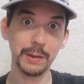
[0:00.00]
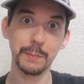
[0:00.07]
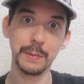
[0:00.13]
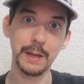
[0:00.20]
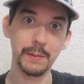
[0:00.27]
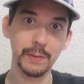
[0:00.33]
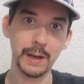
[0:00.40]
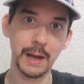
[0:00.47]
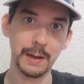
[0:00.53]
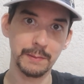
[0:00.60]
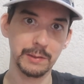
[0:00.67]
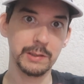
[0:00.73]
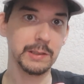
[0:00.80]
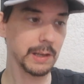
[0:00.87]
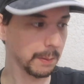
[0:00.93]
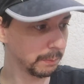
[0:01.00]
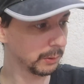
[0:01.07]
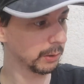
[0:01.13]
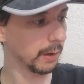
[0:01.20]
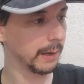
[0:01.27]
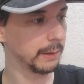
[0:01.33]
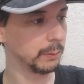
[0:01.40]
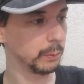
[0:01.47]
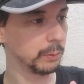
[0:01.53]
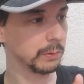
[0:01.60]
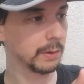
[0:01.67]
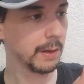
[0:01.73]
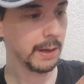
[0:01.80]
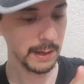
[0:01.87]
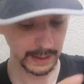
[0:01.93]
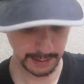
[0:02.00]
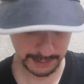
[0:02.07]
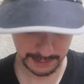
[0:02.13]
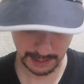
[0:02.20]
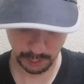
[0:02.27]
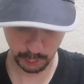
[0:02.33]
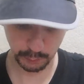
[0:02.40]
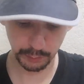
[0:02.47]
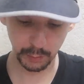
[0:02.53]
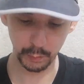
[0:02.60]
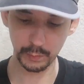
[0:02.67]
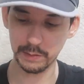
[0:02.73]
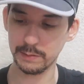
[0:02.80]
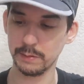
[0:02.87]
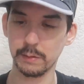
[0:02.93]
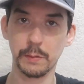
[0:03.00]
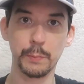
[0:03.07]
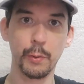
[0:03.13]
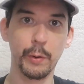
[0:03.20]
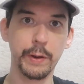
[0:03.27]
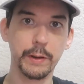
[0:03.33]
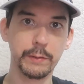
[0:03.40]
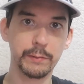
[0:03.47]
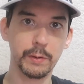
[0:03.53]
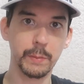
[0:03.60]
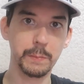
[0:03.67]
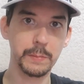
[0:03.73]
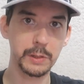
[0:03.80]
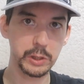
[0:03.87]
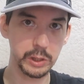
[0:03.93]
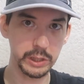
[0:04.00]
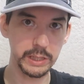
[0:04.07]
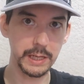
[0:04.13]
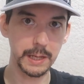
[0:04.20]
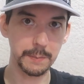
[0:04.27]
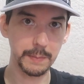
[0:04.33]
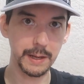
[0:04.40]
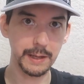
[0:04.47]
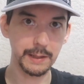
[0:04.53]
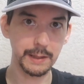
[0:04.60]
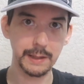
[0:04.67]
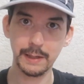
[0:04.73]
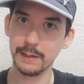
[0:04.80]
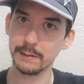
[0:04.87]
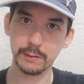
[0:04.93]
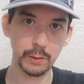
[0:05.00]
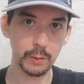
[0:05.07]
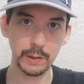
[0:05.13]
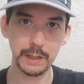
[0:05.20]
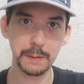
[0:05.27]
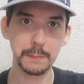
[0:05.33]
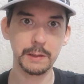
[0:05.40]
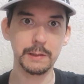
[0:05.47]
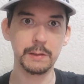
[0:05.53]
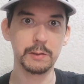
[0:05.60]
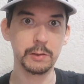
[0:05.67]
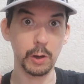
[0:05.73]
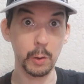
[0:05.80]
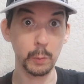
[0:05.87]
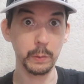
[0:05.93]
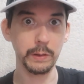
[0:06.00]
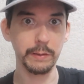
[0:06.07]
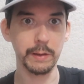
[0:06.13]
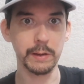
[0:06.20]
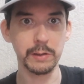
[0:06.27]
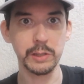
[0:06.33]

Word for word: of them even have subtitles. Now although this is a product from GMA, it's not limited to only their